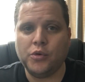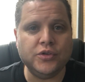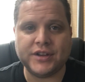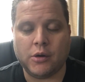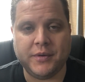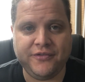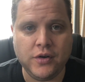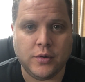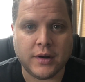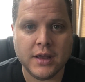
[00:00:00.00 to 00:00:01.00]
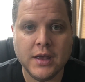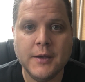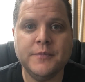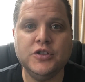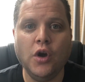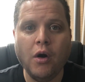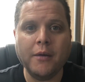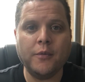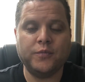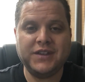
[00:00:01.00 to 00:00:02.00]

rules are with food. You're